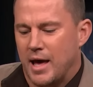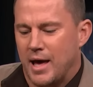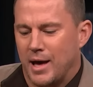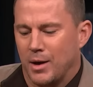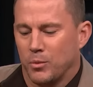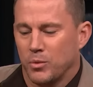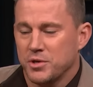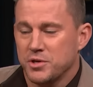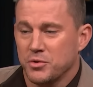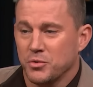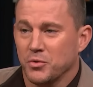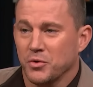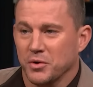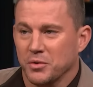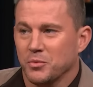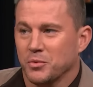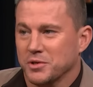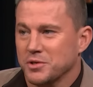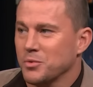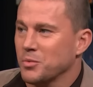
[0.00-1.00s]
And when you re-
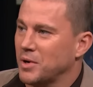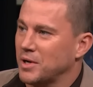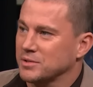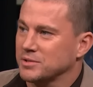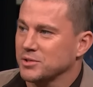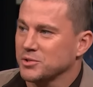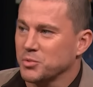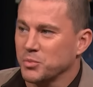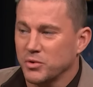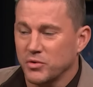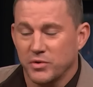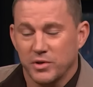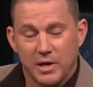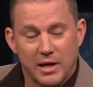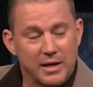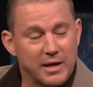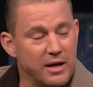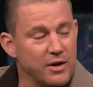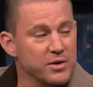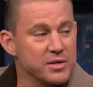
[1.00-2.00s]
when you watch this movie,
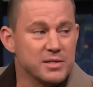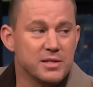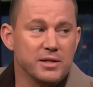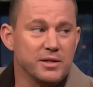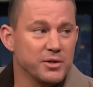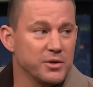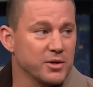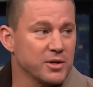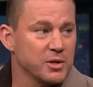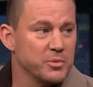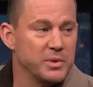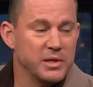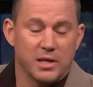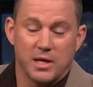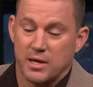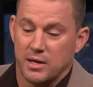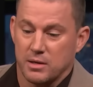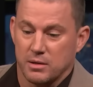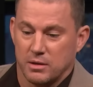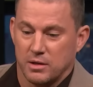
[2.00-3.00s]
I guarantee you're going to be
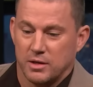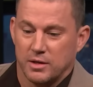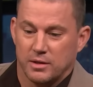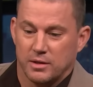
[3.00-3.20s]
like,